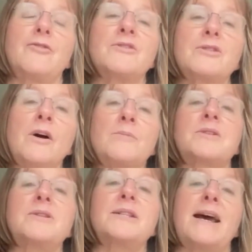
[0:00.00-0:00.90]
So ups
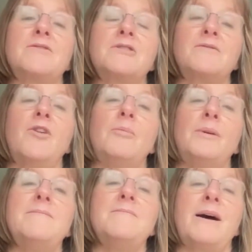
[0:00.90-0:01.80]
and downs have not been
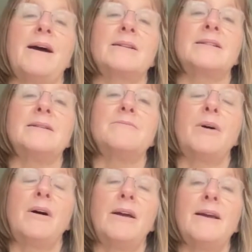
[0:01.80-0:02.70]
impacted
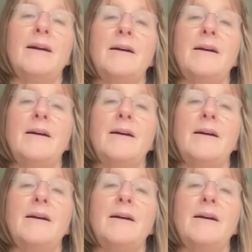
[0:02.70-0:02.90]
by